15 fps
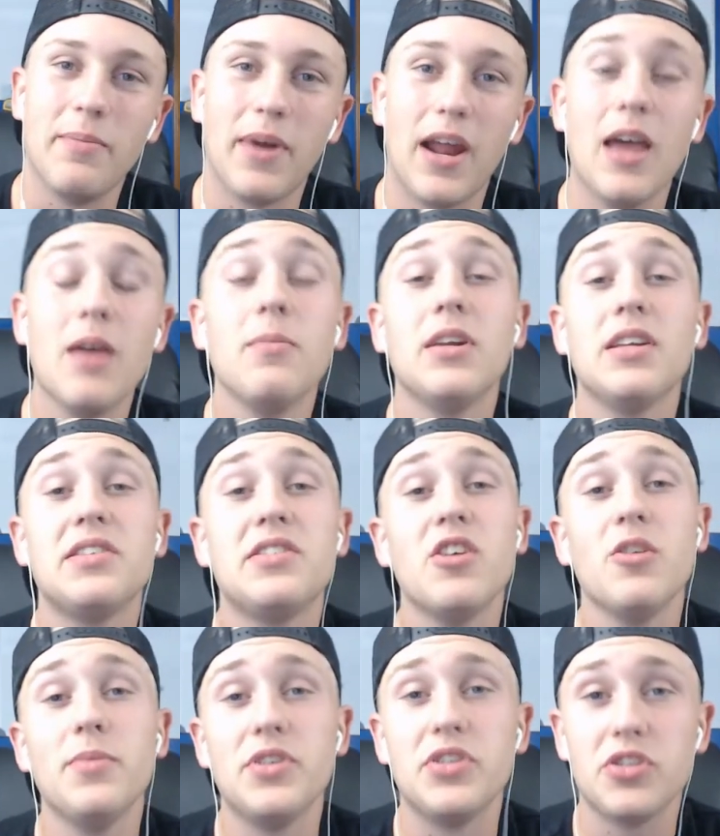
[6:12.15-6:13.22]
But I am gonna
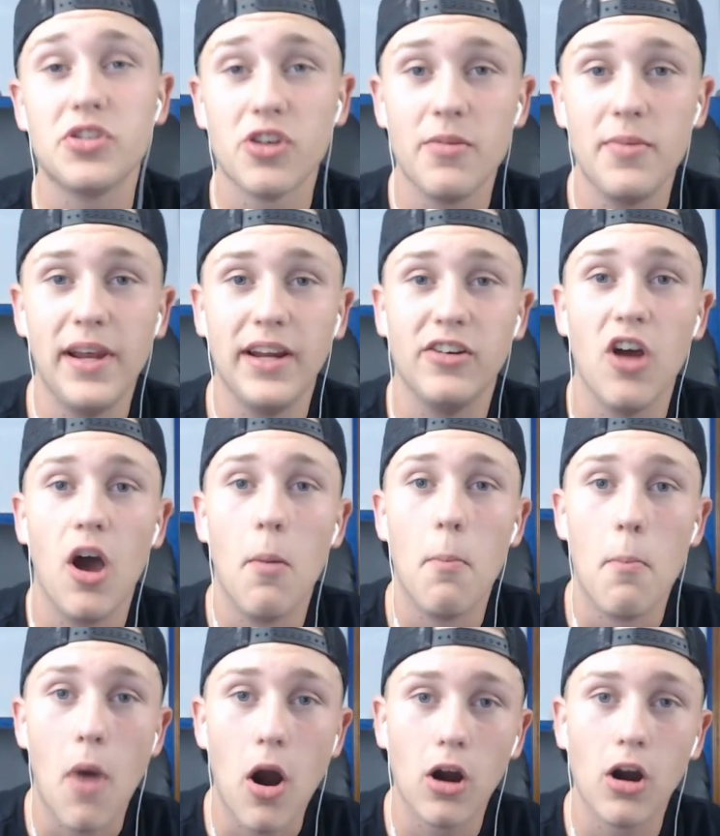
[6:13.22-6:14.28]
still be streaming
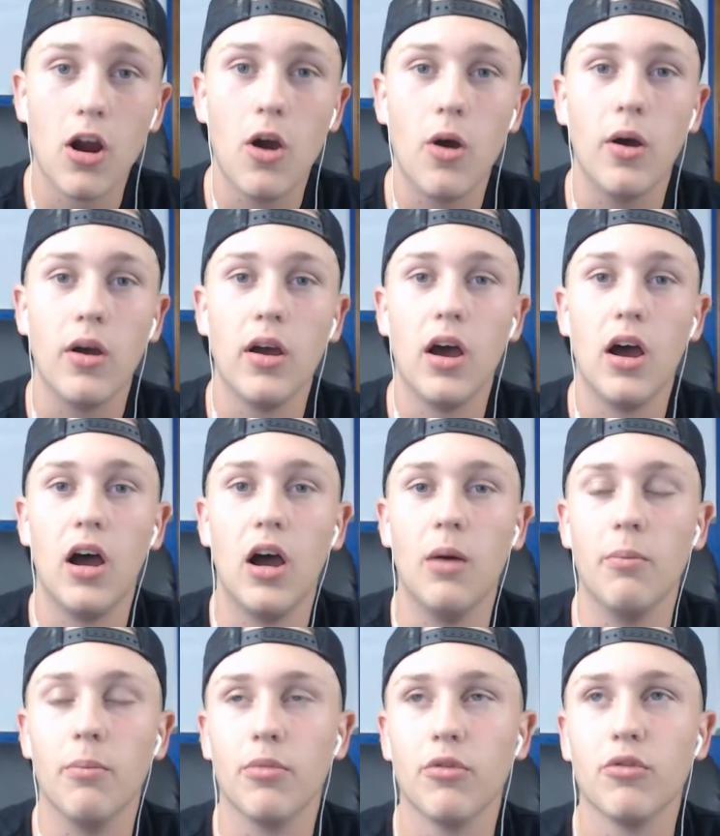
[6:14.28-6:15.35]
tomorrow,
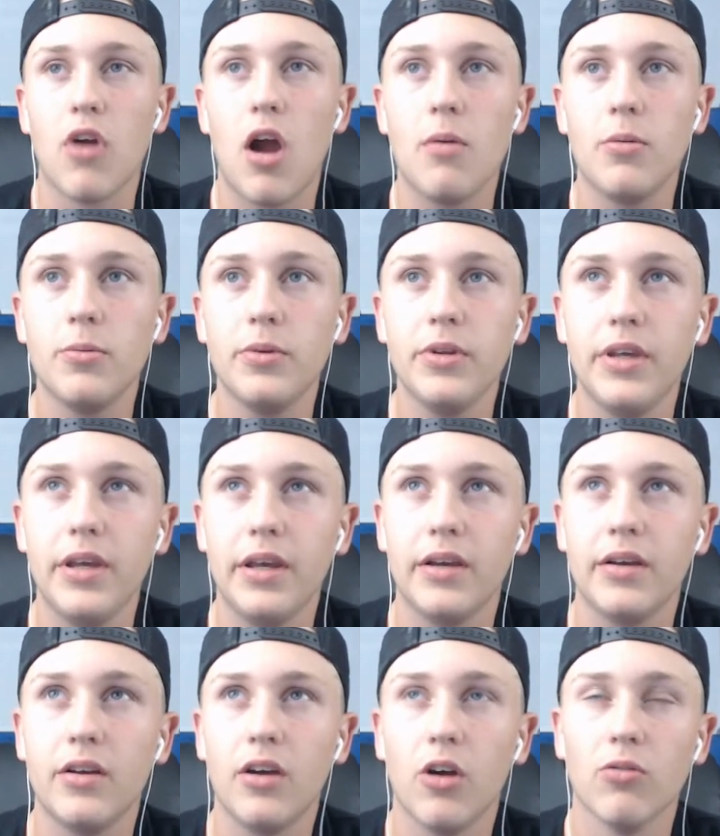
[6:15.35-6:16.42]
um, probably
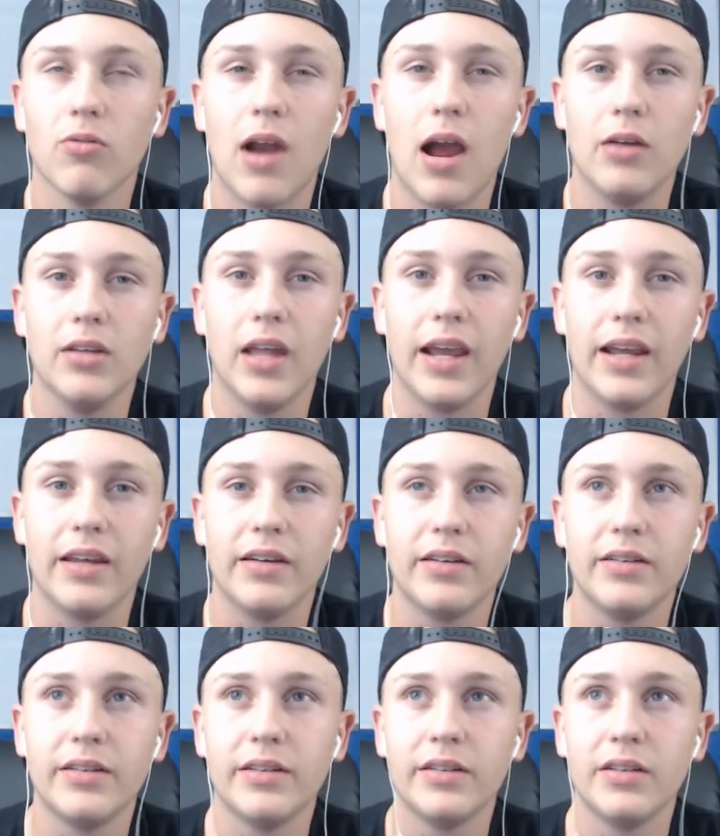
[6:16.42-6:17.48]
around like
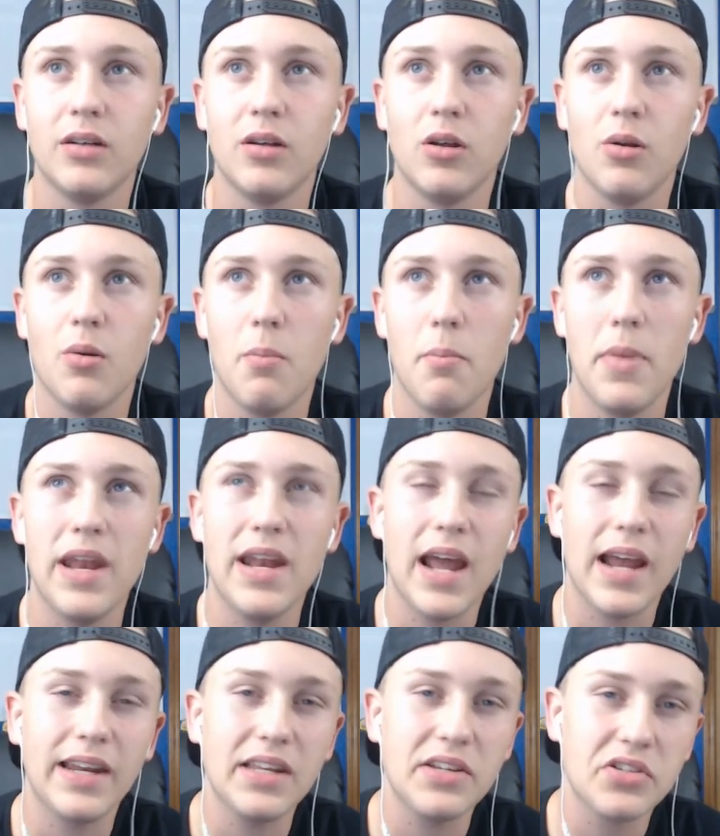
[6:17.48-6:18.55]

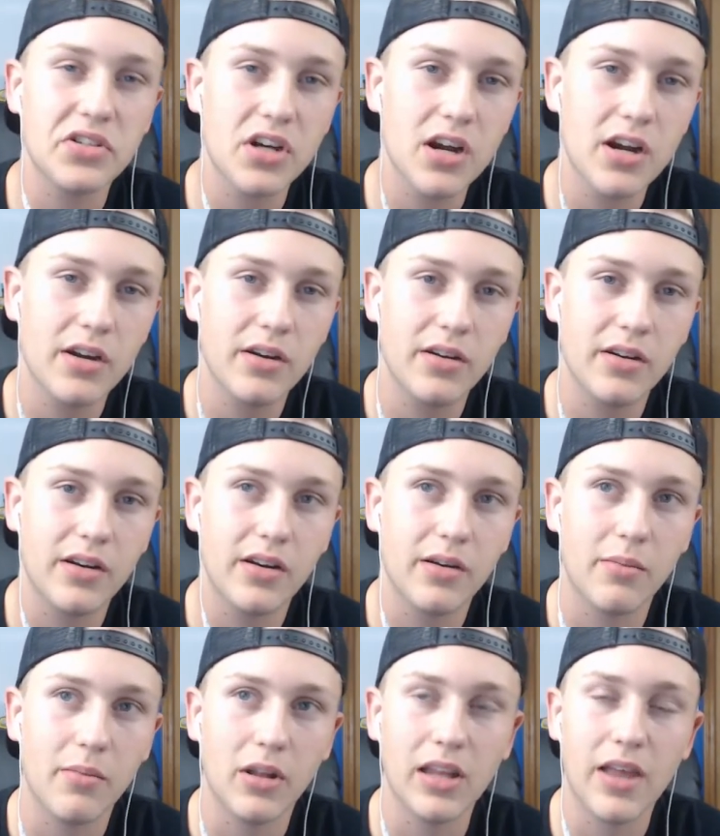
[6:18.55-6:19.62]
midnight Eastern,
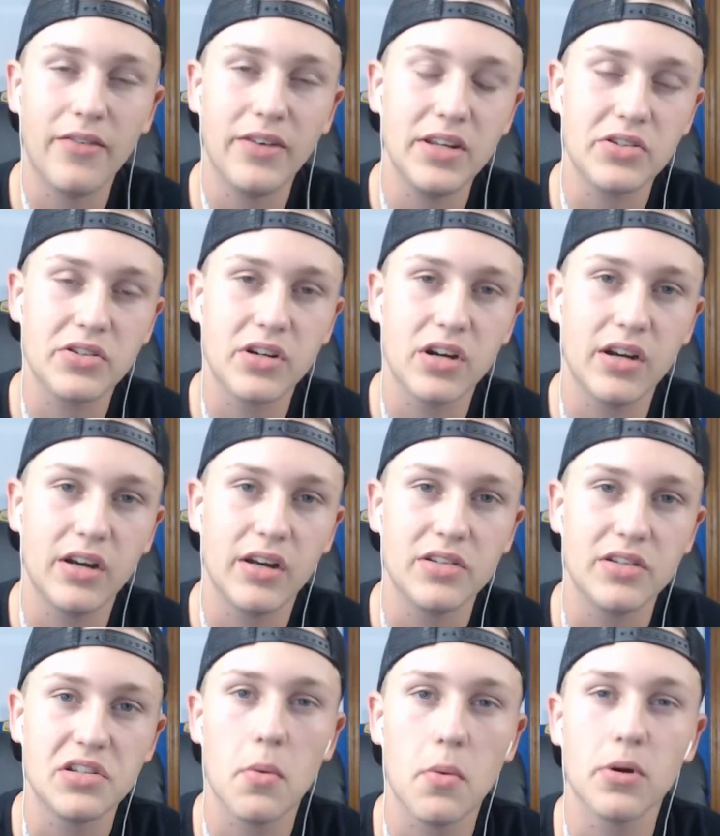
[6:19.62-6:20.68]
11 Eastern,
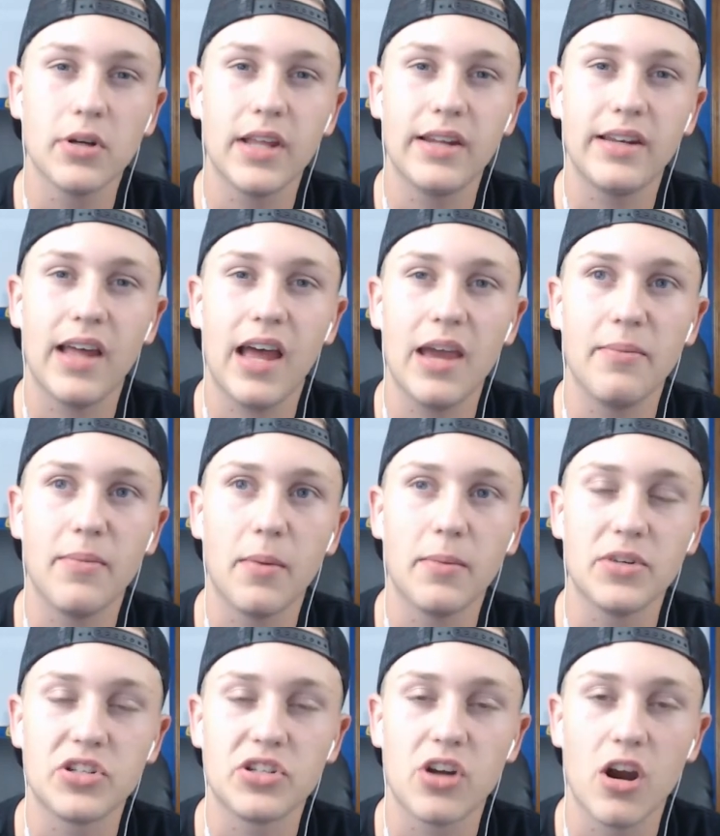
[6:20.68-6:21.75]
somewhere in that time. I'm
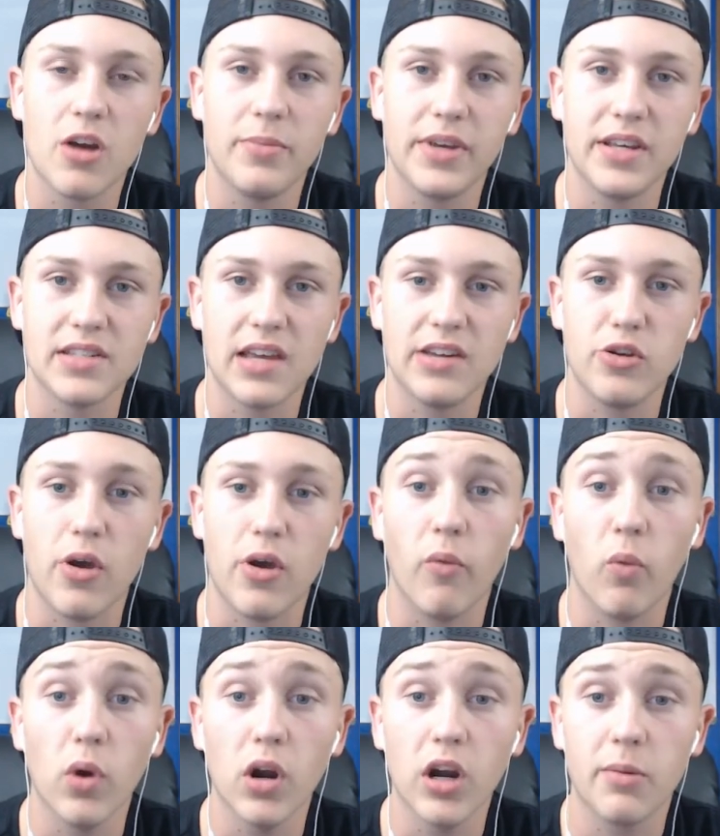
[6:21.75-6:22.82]
gonna start because I do have
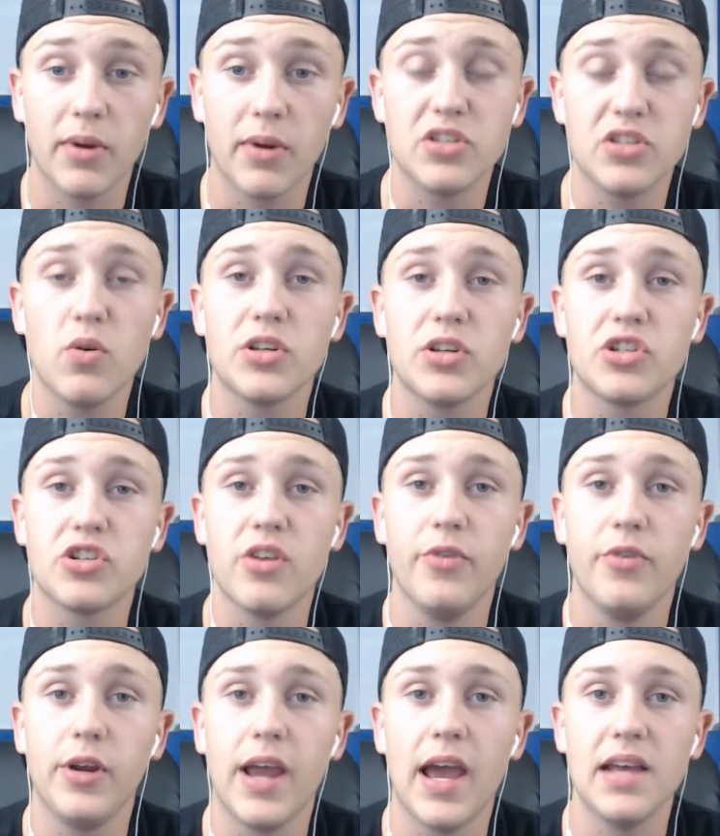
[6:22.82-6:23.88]
work, but I still want to stream
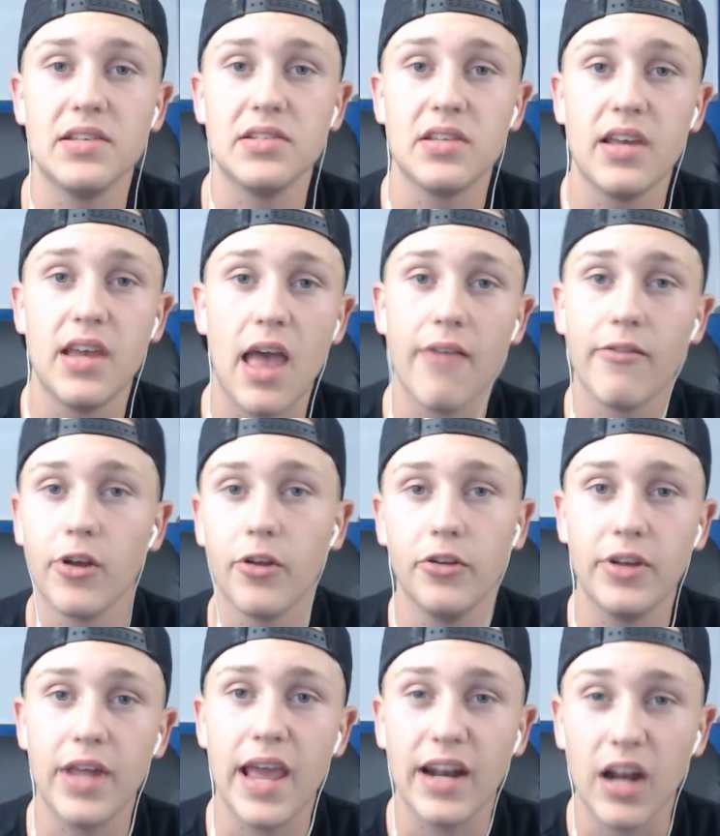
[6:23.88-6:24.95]
for you guys every other
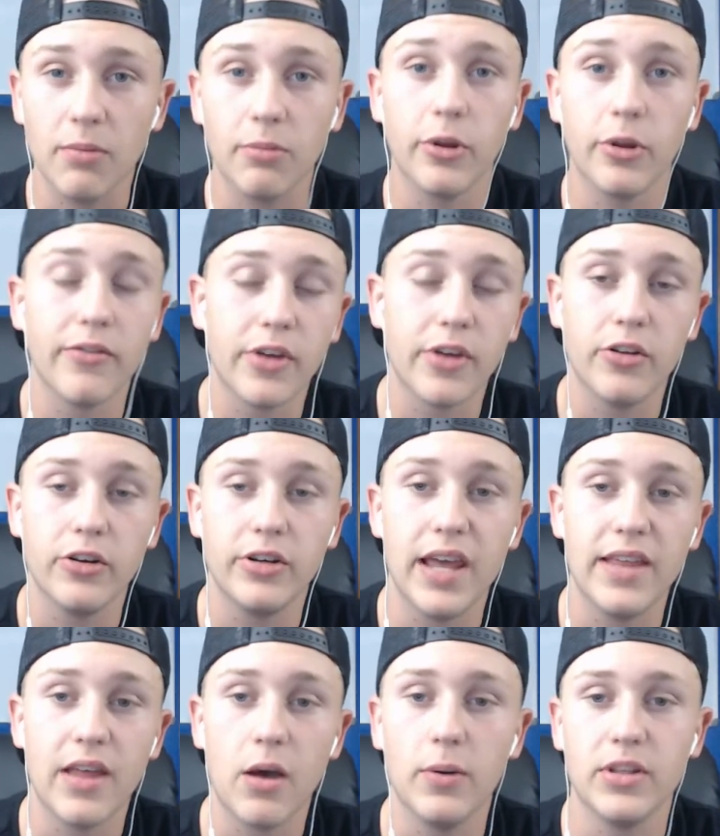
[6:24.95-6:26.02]
day and upload every other
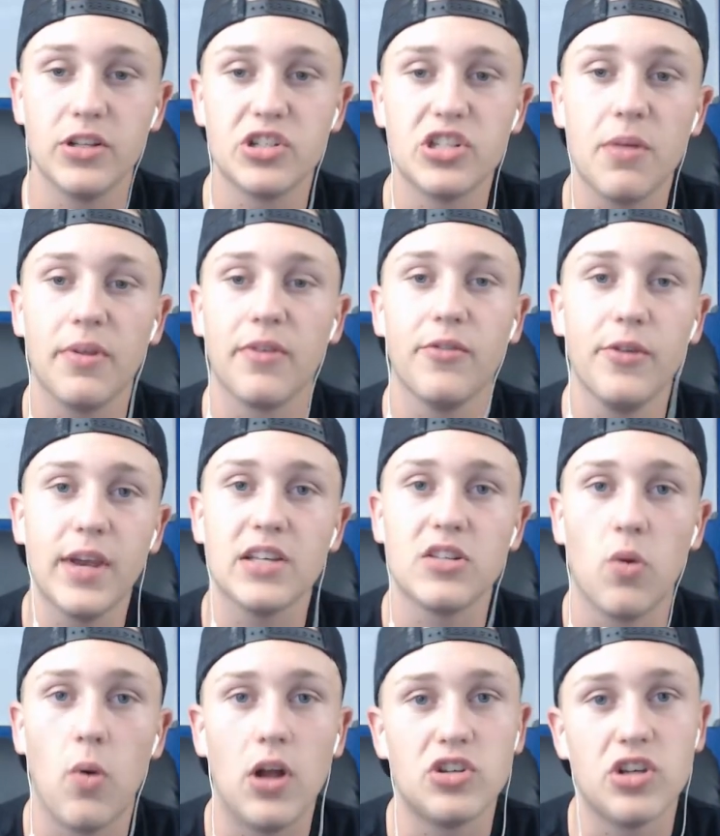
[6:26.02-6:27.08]
day. That way, there's something for you guys
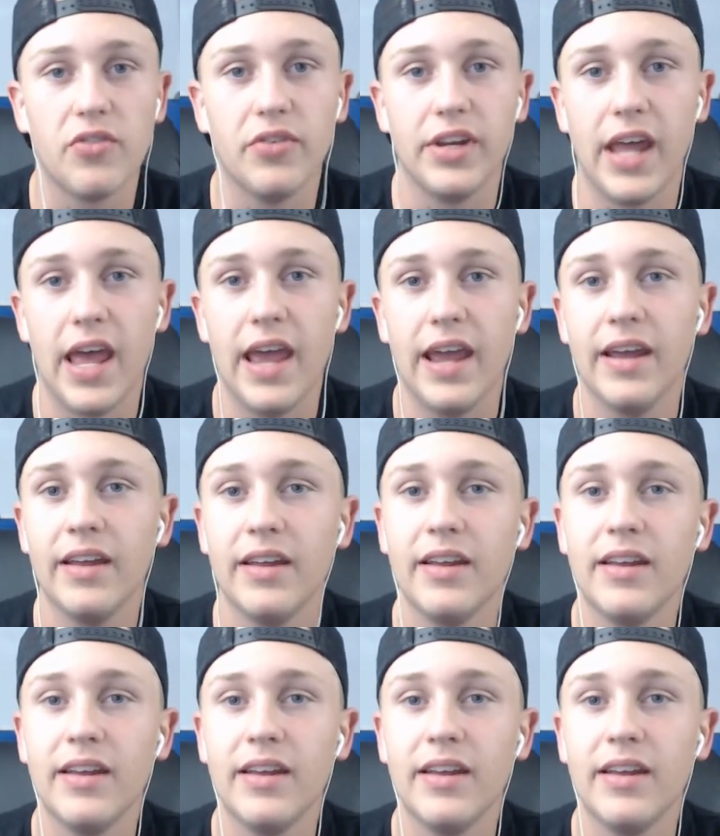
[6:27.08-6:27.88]
to watch every day.